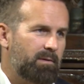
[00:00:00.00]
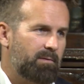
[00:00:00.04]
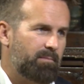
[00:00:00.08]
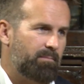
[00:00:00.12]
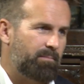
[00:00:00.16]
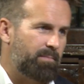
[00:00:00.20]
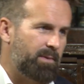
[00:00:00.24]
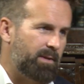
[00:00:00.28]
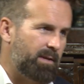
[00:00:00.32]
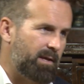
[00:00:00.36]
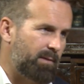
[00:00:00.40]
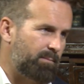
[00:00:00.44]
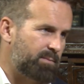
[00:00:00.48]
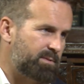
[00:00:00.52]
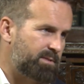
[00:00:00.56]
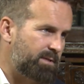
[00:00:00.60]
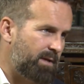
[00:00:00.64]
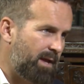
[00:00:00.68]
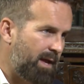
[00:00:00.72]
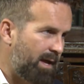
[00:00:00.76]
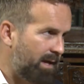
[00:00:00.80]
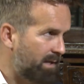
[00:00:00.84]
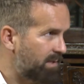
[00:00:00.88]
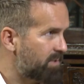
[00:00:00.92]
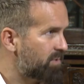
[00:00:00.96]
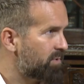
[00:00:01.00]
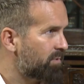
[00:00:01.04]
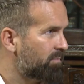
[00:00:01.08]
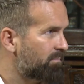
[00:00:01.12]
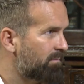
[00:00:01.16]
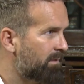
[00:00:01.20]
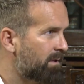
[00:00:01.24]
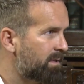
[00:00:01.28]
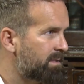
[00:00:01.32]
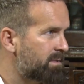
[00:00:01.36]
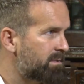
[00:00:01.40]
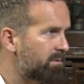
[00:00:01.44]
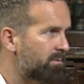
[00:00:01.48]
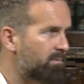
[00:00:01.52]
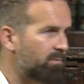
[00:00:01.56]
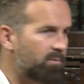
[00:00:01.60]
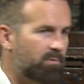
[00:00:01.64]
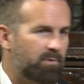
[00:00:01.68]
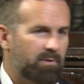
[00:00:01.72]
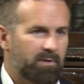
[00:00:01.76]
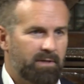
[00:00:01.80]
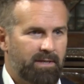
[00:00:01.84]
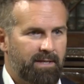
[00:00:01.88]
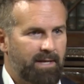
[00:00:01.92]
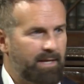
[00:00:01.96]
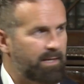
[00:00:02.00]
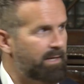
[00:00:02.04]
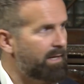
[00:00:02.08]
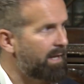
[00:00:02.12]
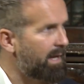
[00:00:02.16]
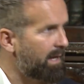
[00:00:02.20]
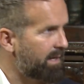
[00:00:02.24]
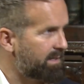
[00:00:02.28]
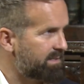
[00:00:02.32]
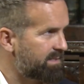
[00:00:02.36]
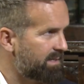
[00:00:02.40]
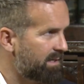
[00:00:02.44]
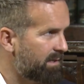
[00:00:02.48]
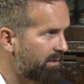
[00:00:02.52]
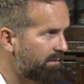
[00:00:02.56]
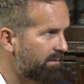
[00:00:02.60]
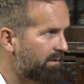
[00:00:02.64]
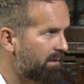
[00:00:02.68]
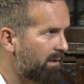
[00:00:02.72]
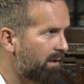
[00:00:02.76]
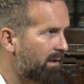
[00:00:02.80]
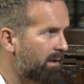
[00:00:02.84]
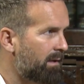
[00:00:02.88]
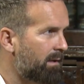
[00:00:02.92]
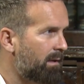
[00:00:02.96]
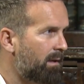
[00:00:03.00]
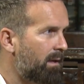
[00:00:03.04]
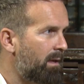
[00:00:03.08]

being able to hedge your risk, or get an axe out there,